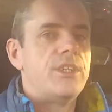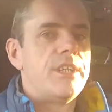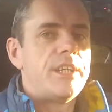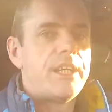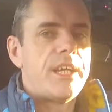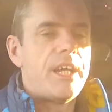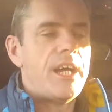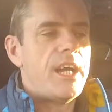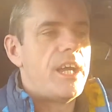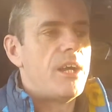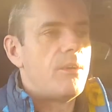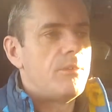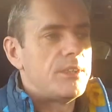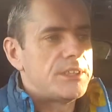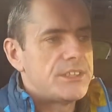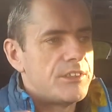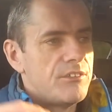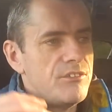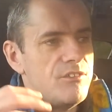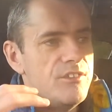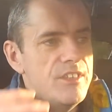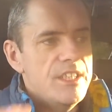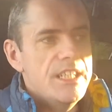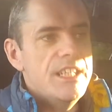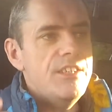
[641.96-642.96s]
car. Once
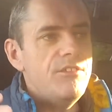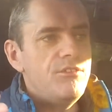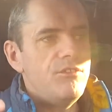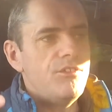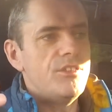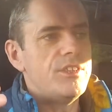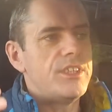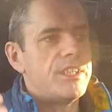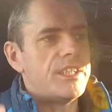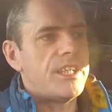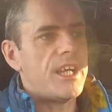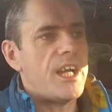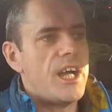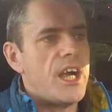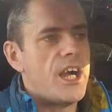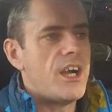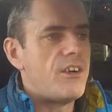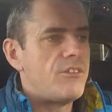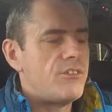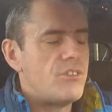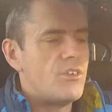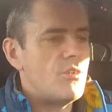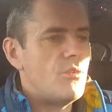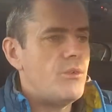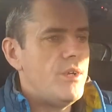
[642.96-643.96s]
I've lived with the car
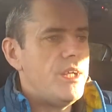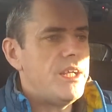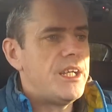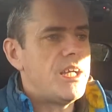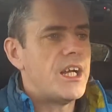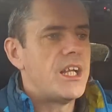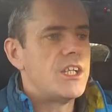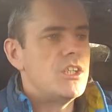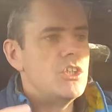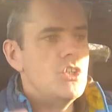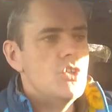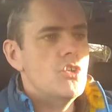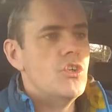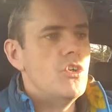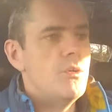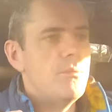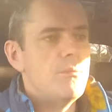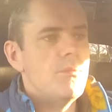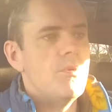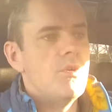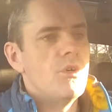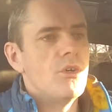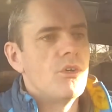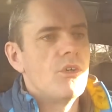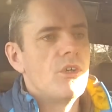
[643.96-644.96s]
for a week, I'll know
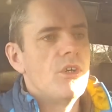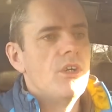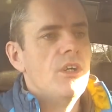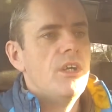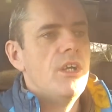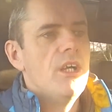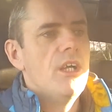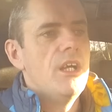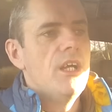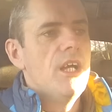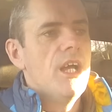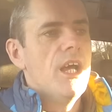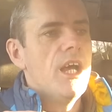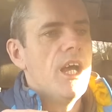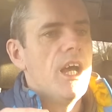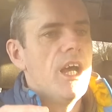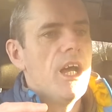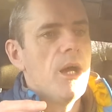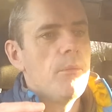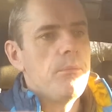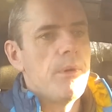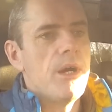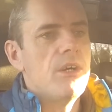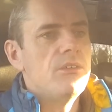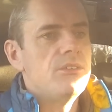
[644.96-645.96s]
more
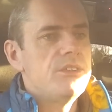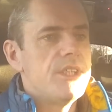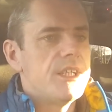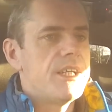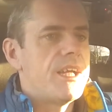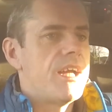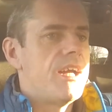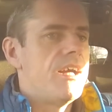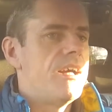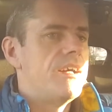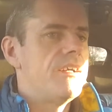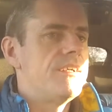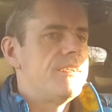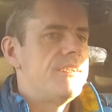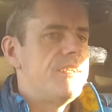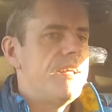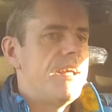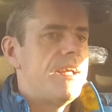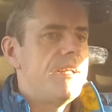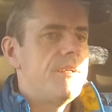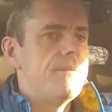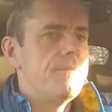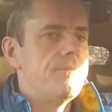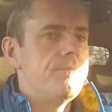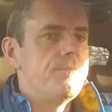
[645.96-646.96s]
about the car
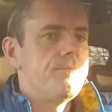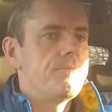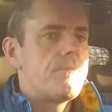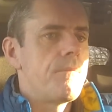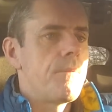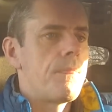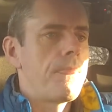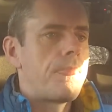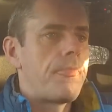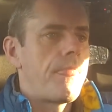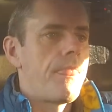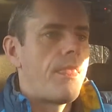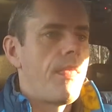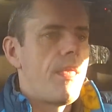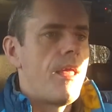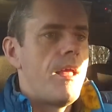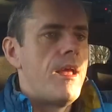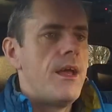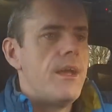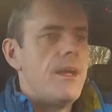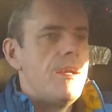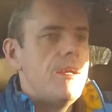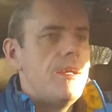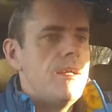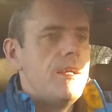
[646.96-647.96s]
then.
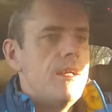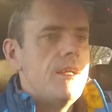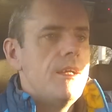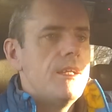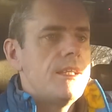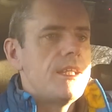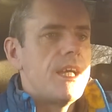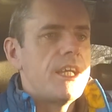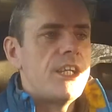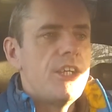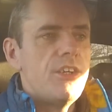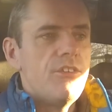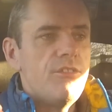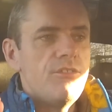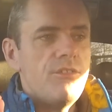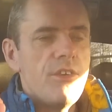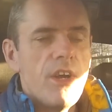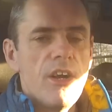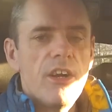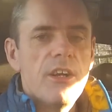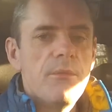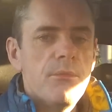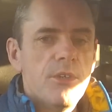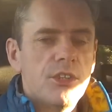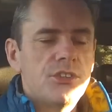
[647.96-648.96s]
Thank you
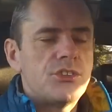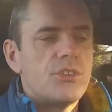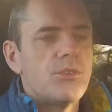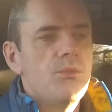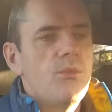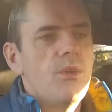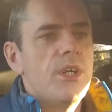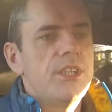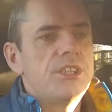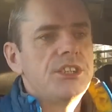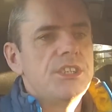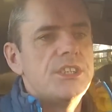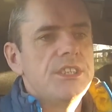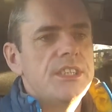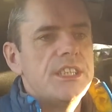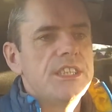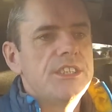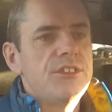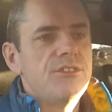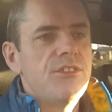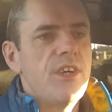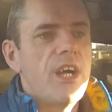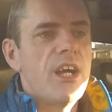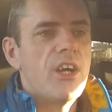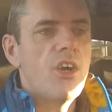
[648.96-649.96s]
very much for watching this far.